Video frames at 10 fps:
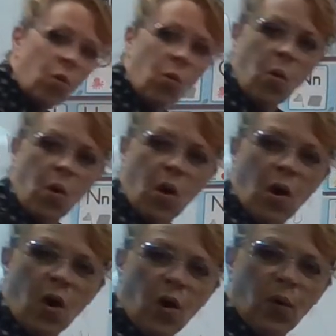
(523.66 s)

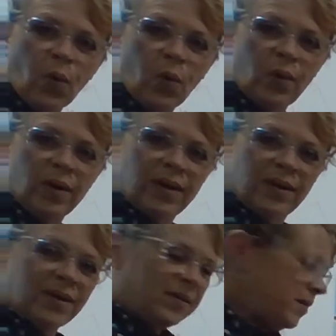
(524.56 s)
Whoa.
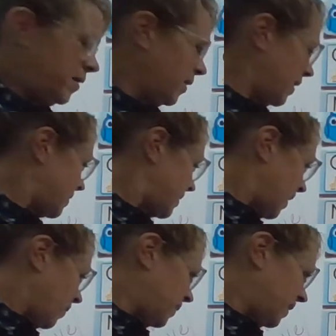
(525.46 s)
Let's see
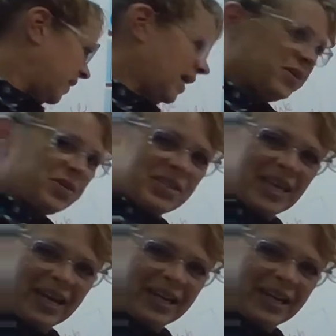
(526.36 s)
how many letters that